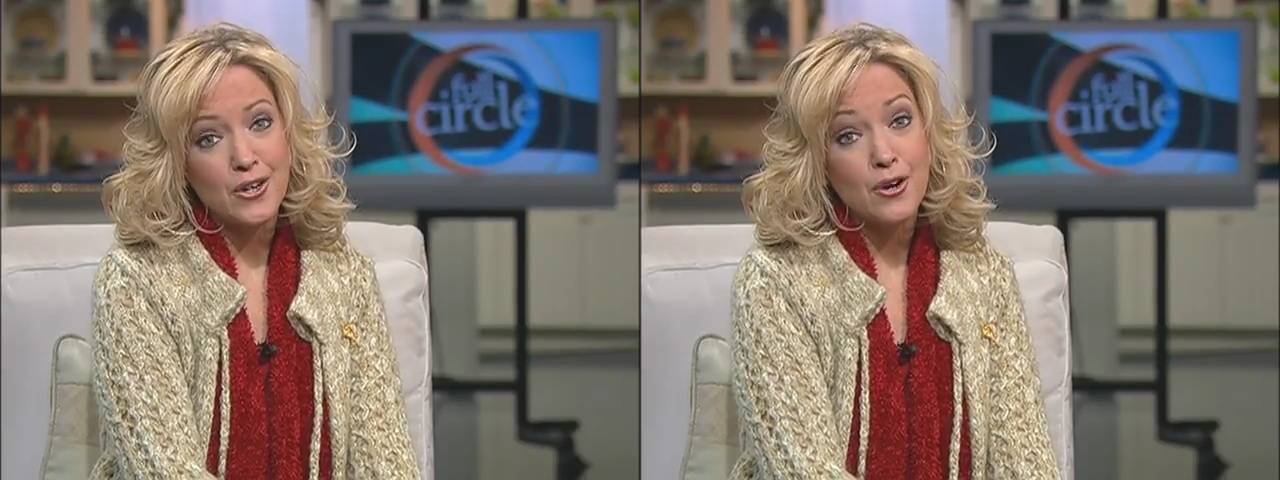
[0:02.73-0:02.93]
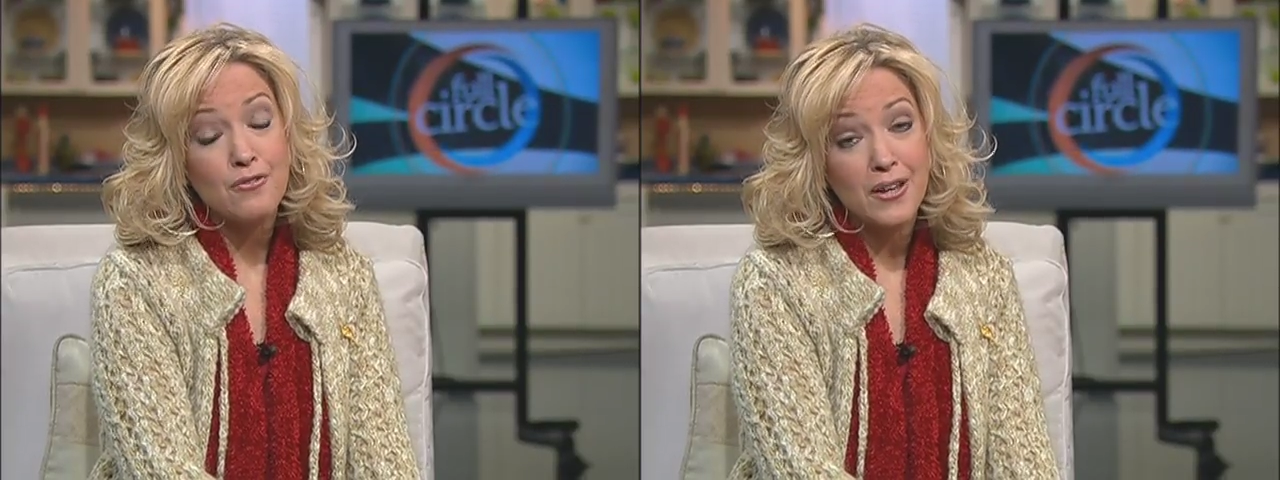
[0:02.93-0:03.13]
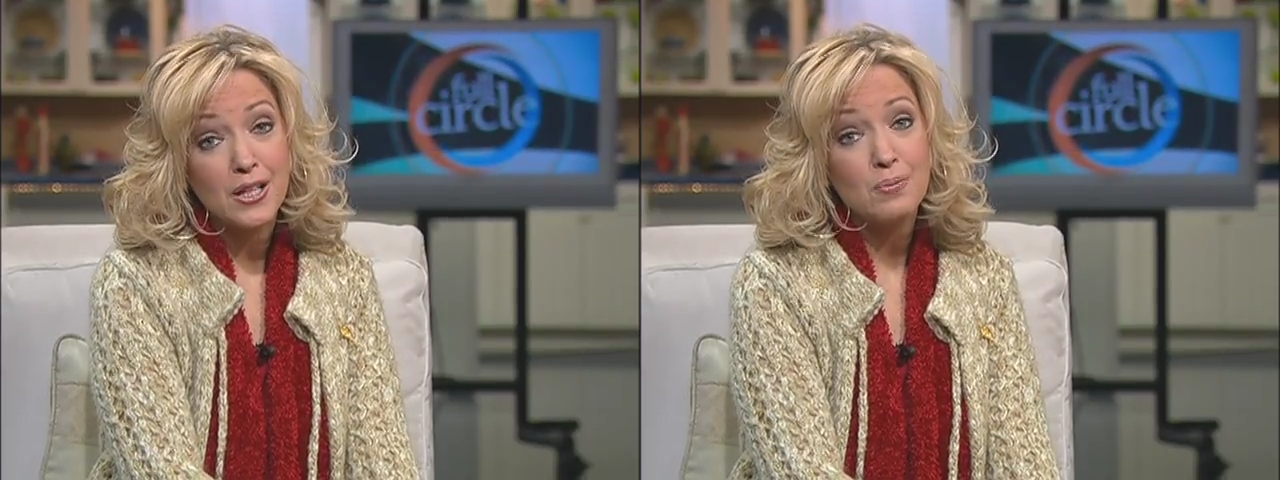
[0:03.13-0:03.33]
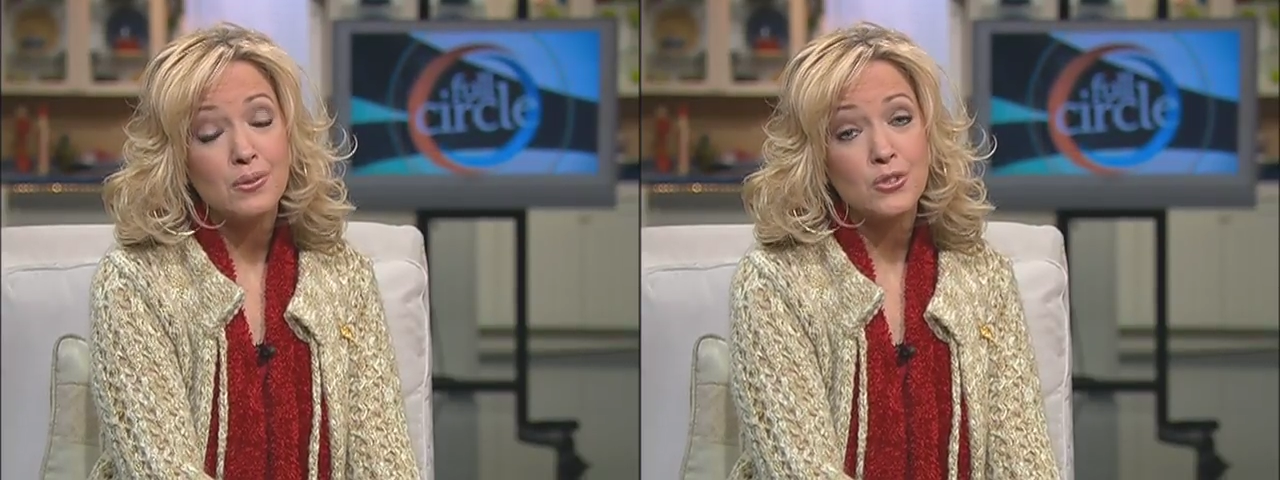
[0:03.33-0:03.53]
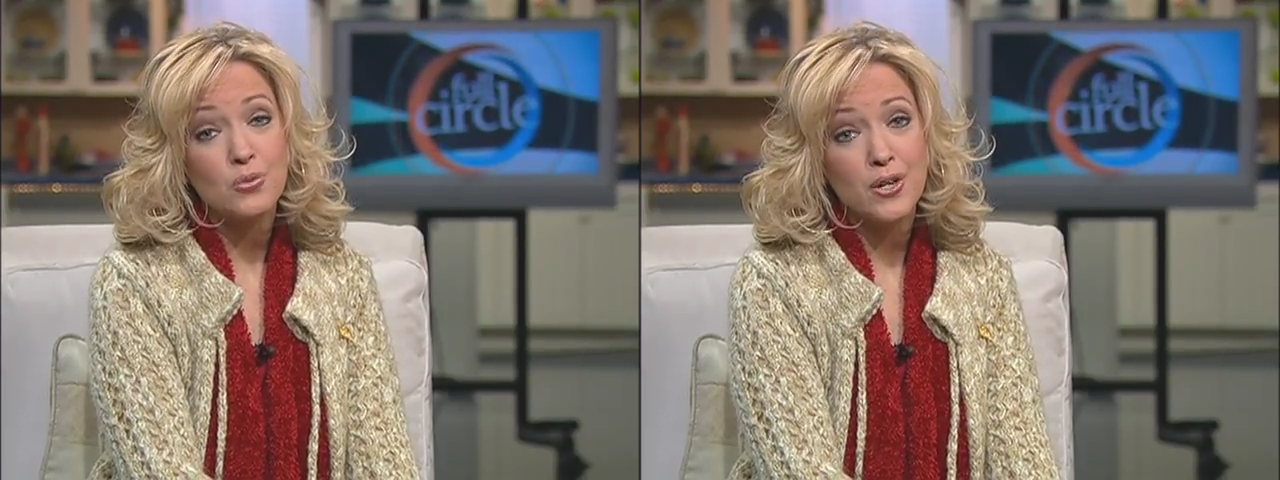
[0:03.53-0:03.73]
are
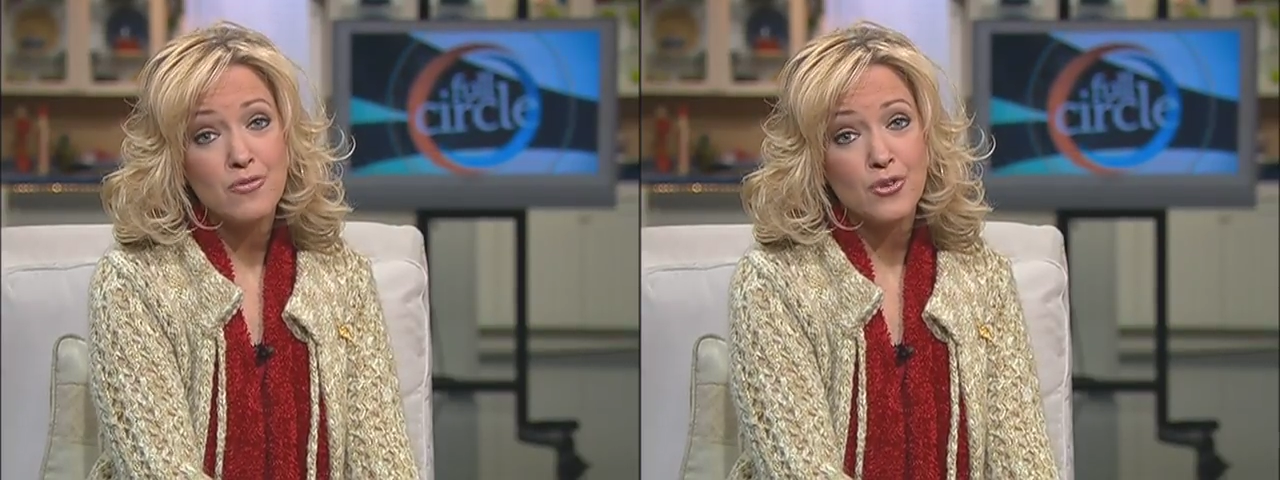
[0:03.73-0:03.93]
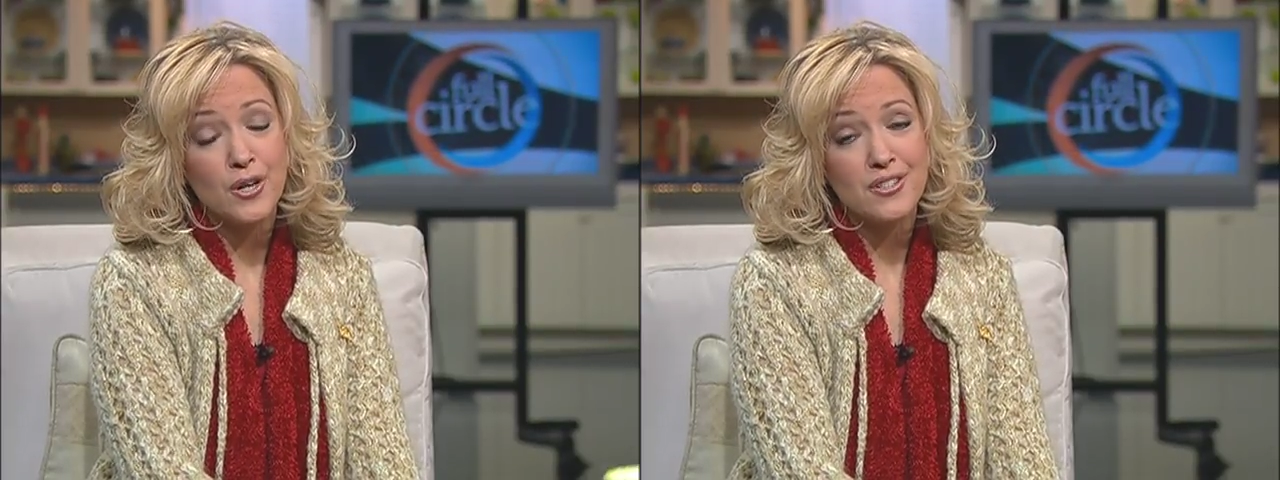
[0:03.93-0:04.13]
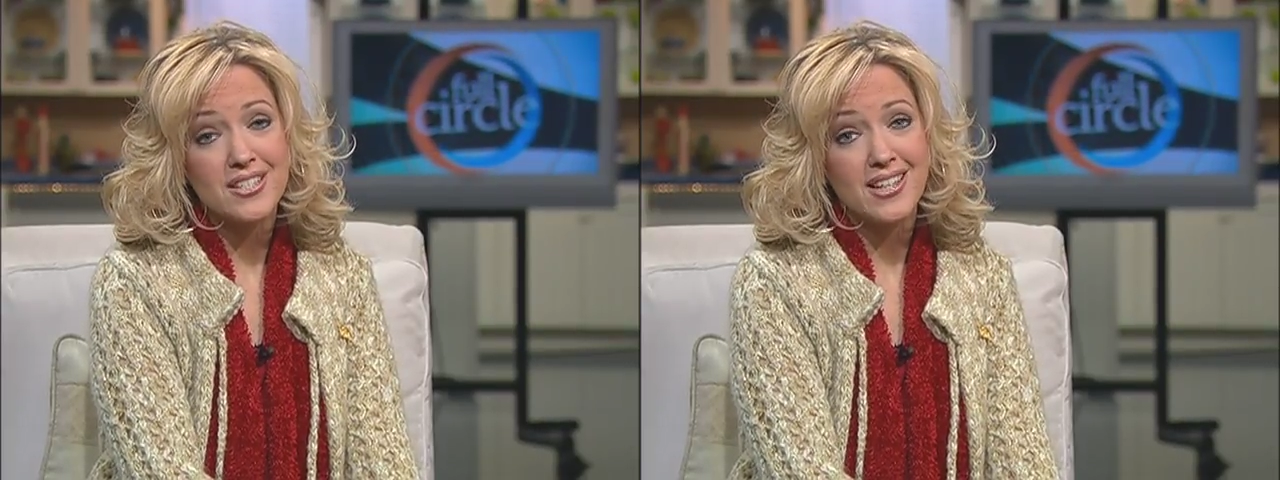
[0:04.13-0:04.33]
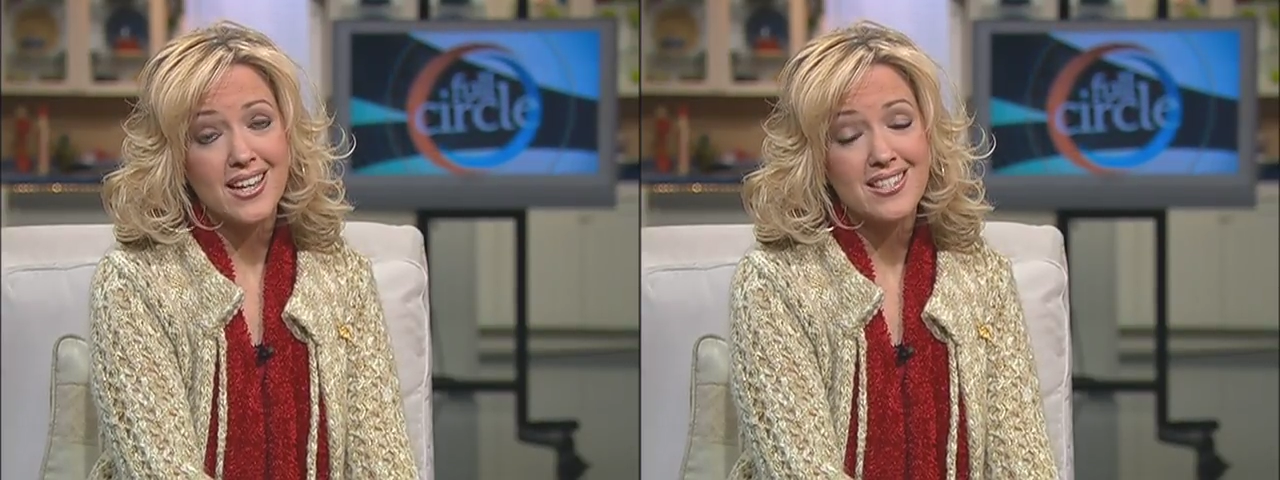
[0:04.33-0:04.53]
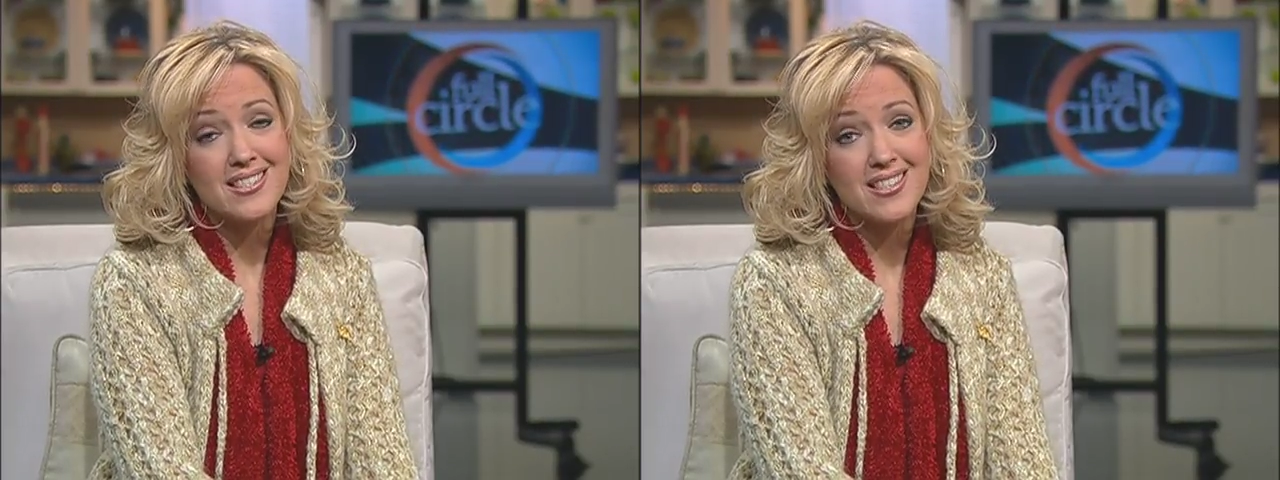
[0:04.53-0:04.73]
available twenty-four hours a
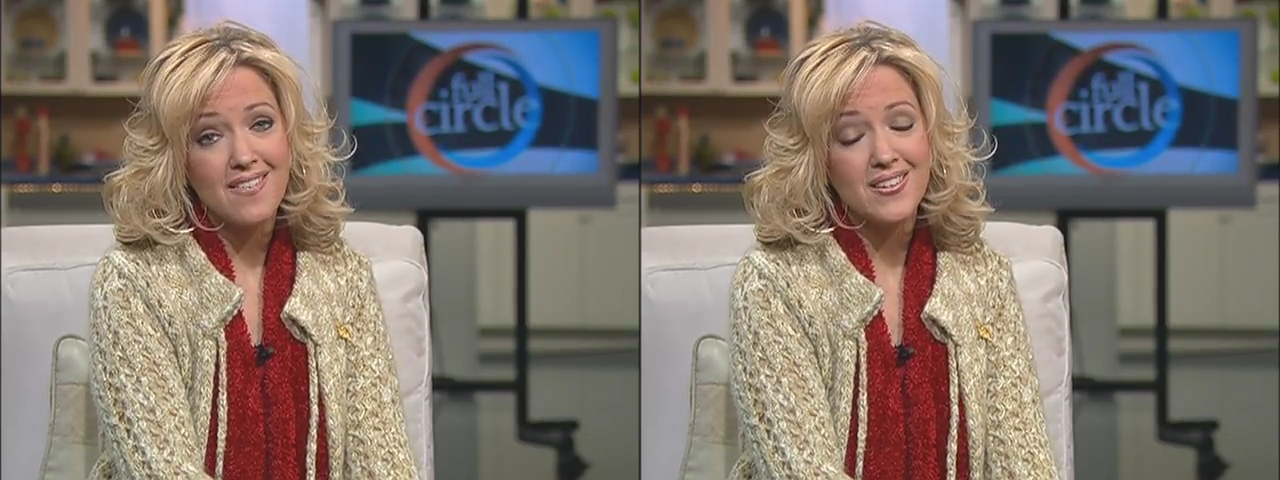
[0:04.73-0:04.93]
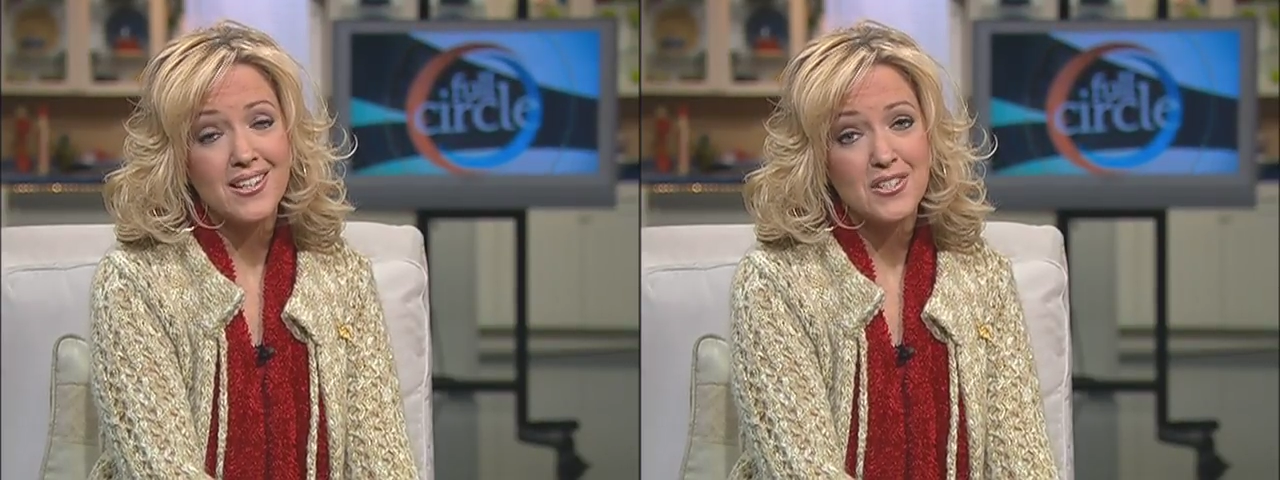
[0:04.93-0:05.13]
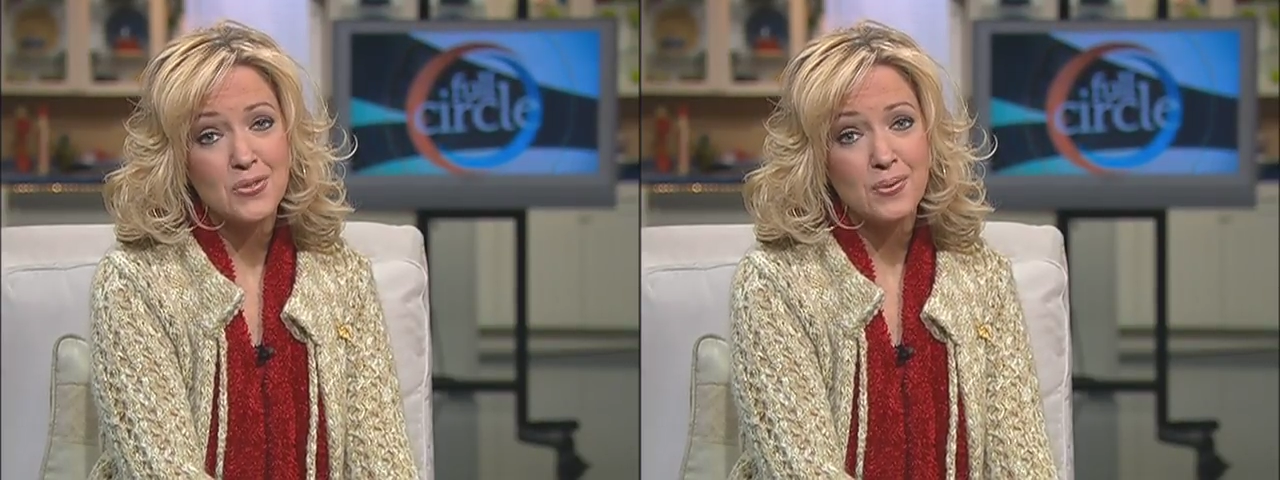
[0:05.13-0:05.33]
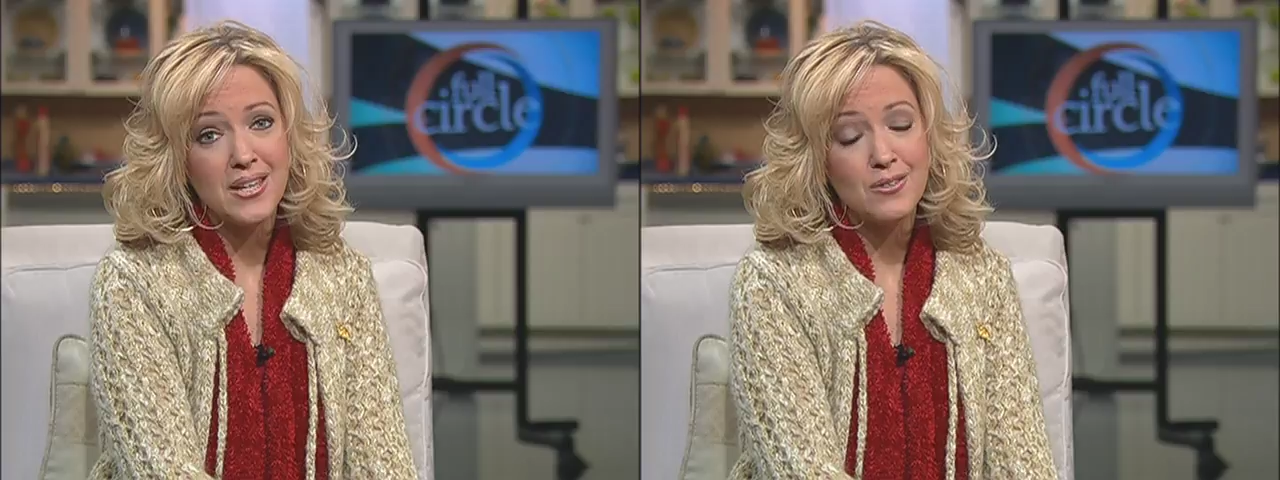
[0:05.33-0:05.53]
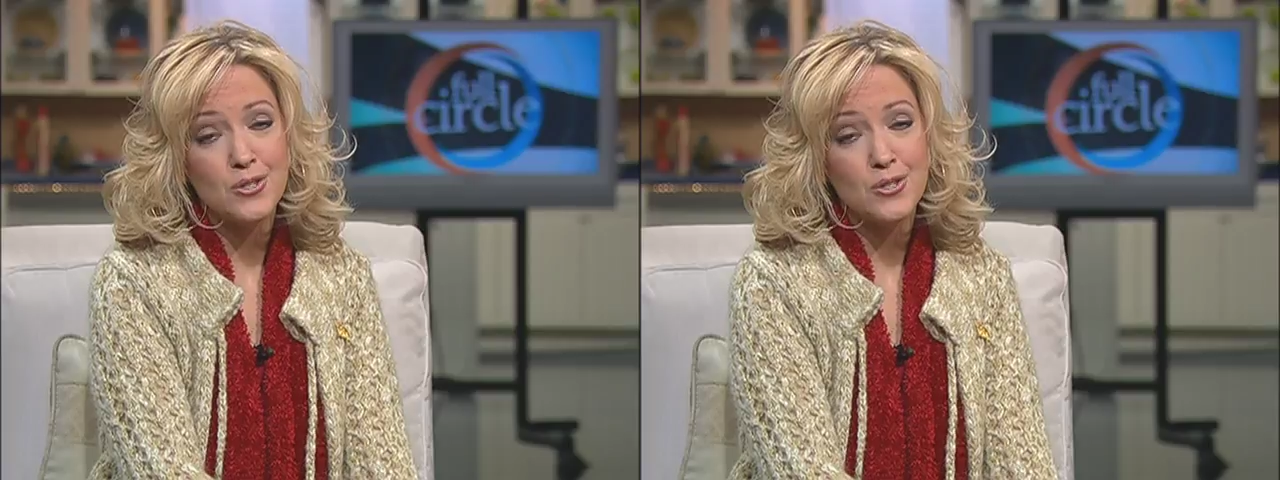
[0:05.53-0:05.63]
day, seven days a week.